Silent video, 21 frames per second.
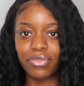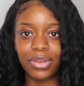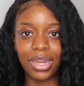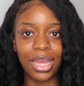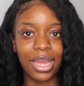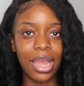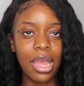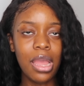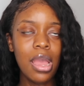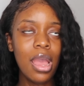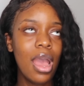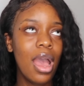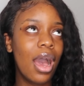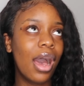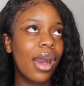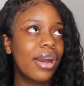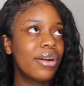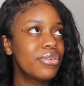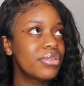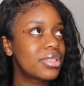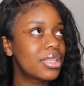Like,
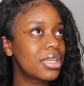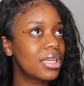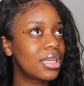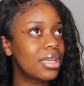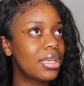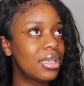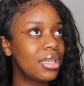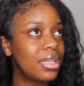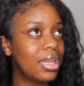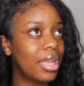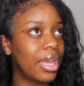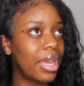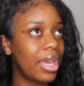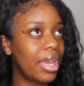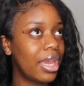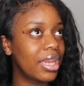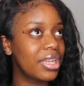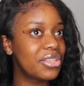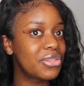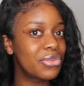I was thinking, hey,